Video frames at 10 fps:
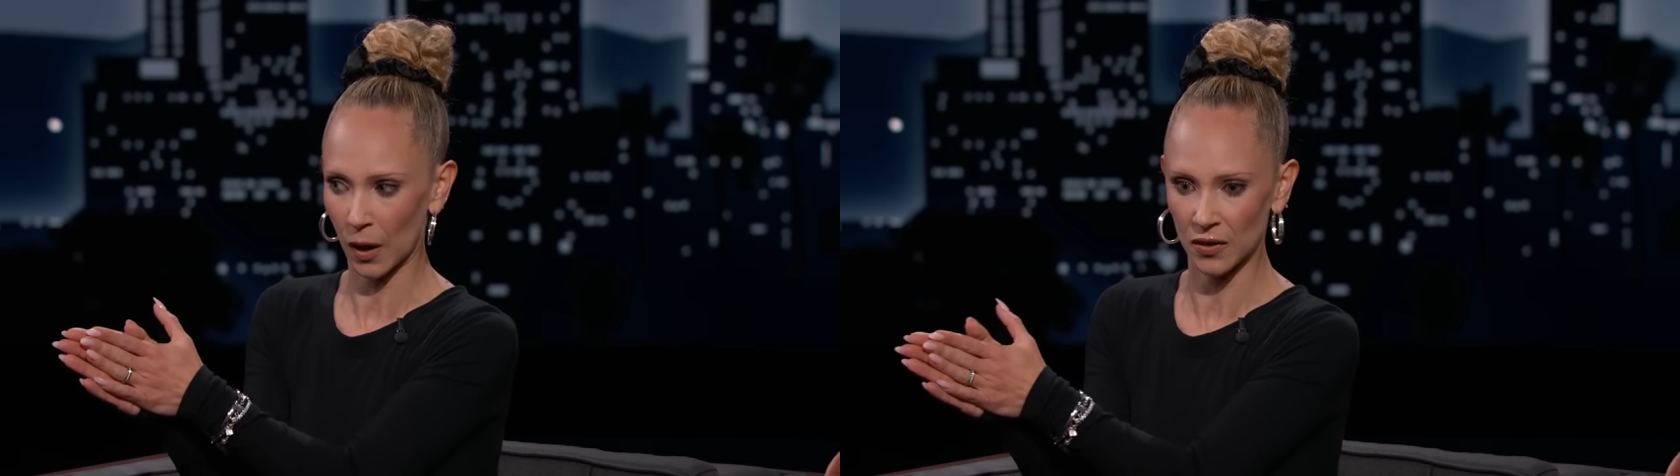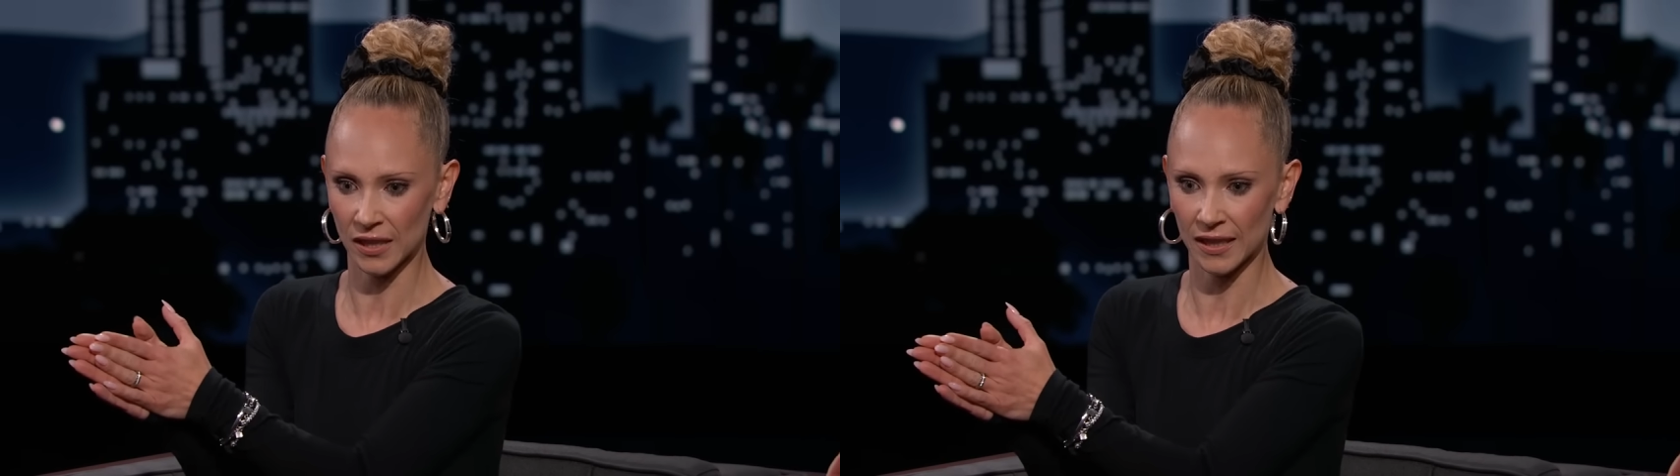
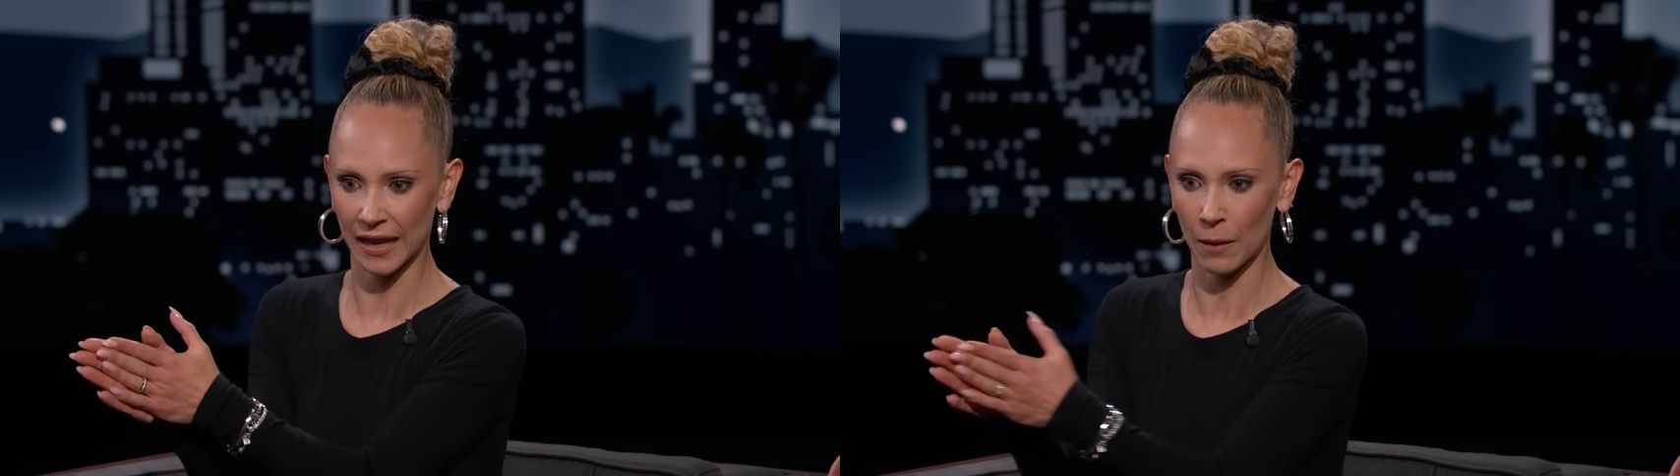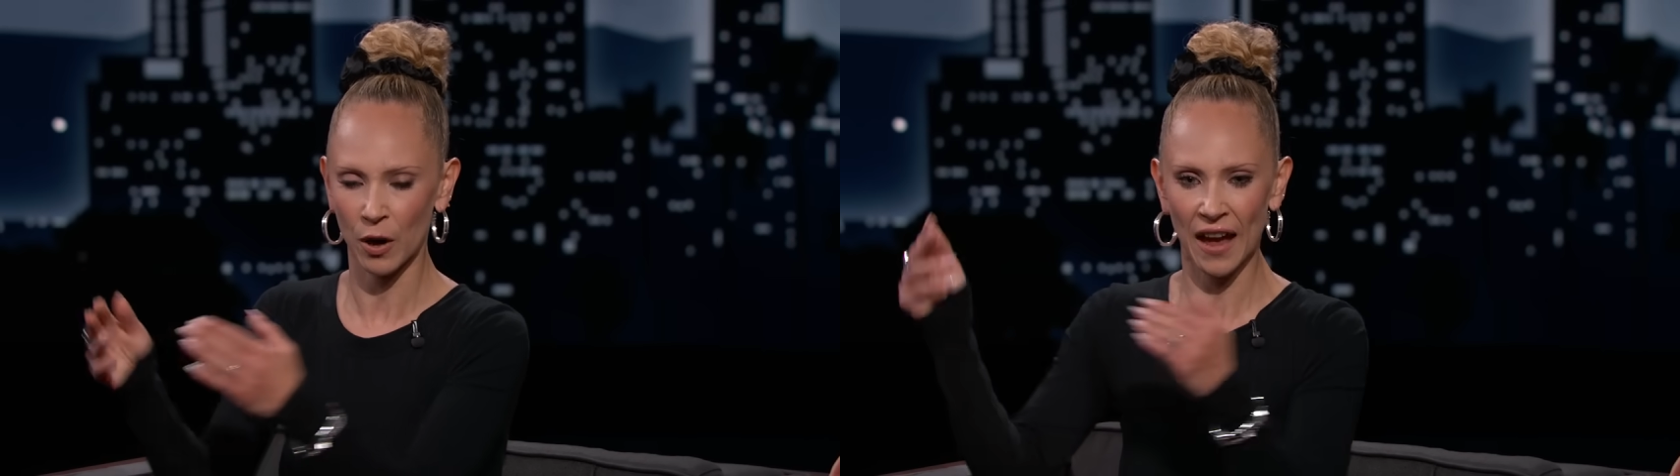other side of the
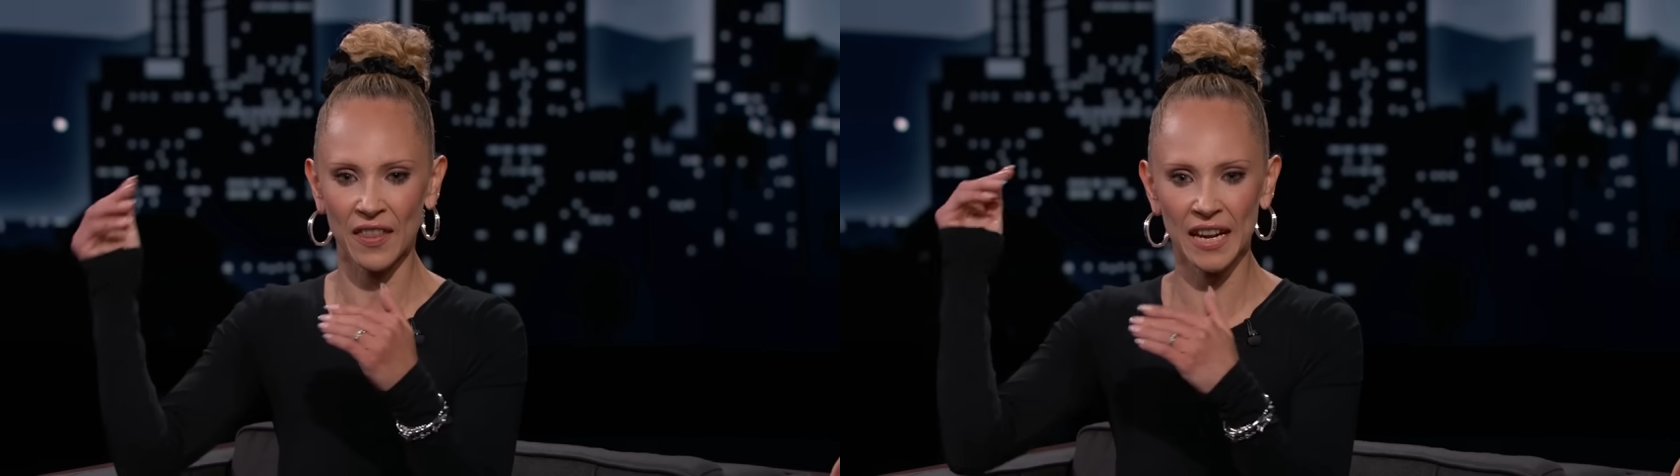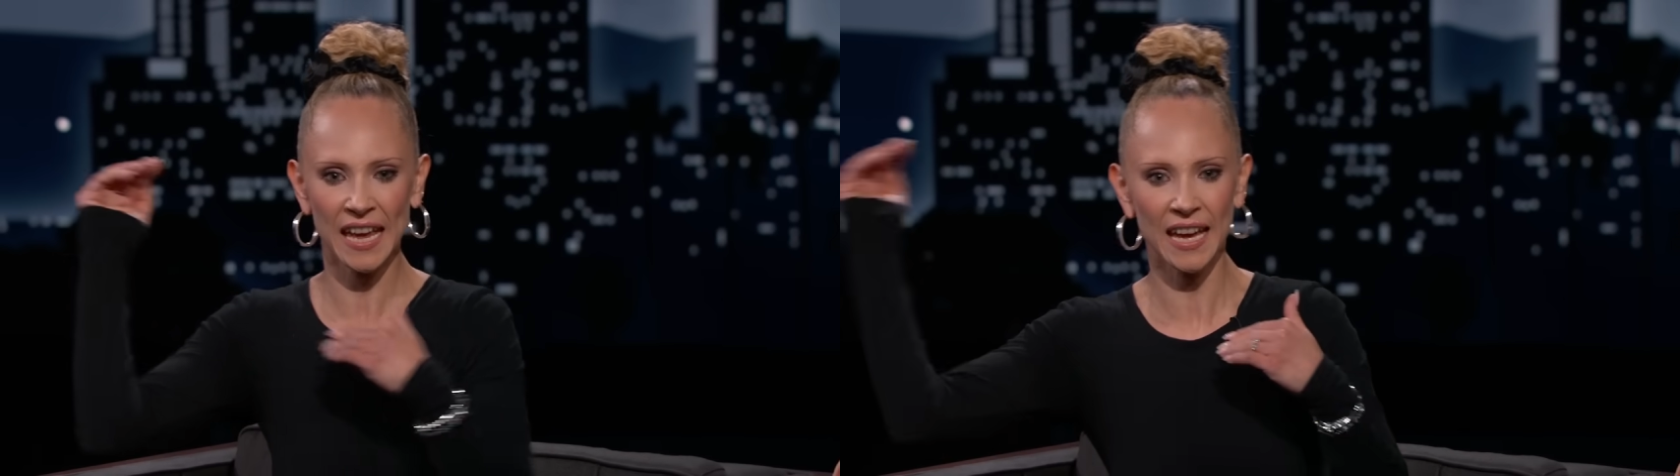camera, and
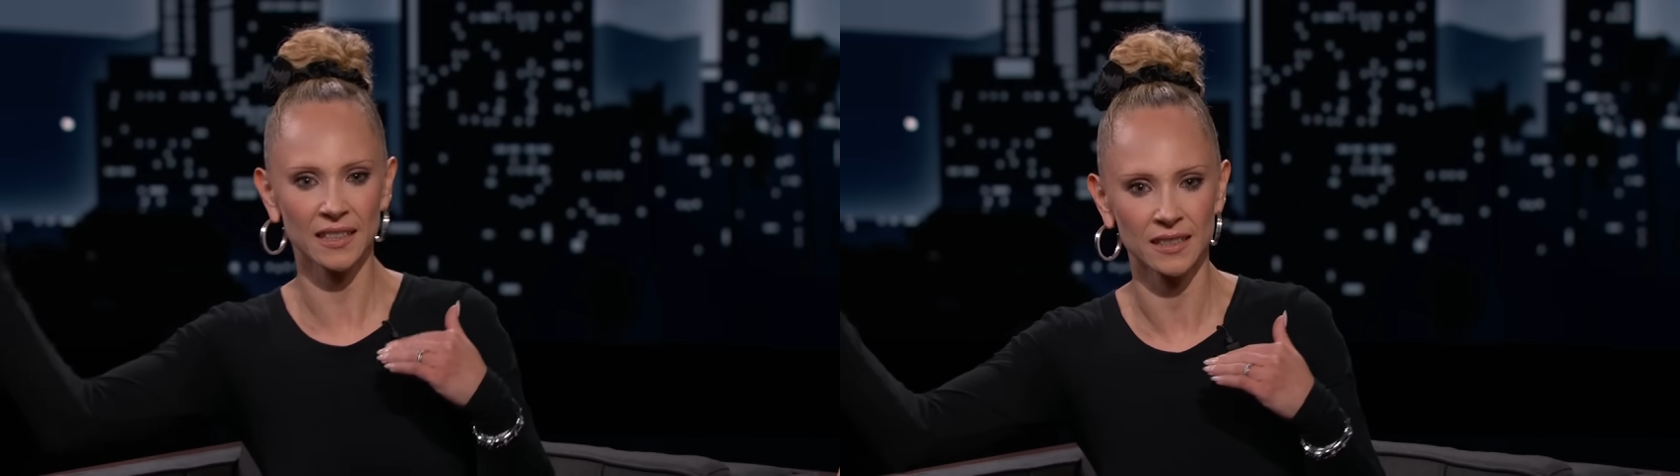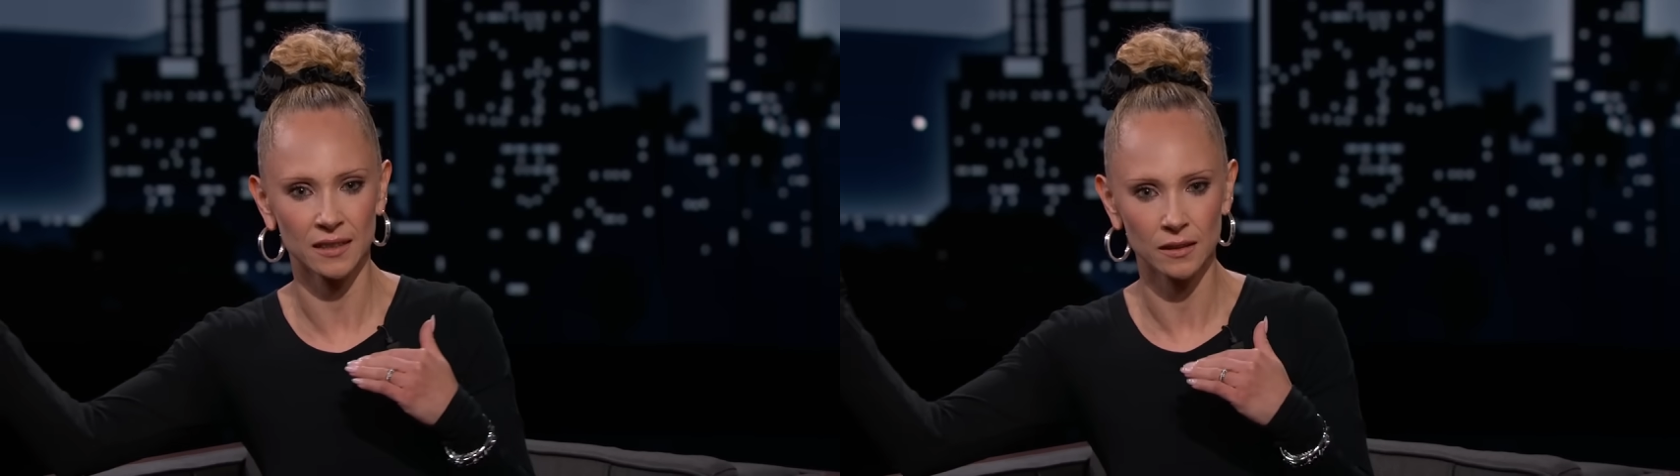then
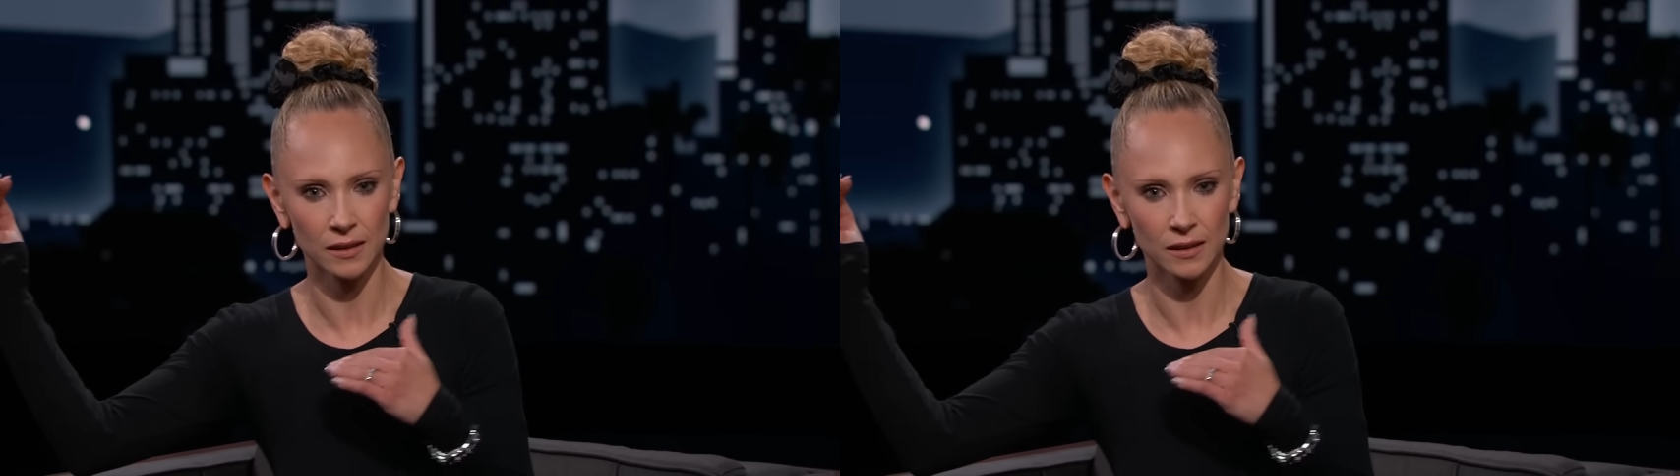hear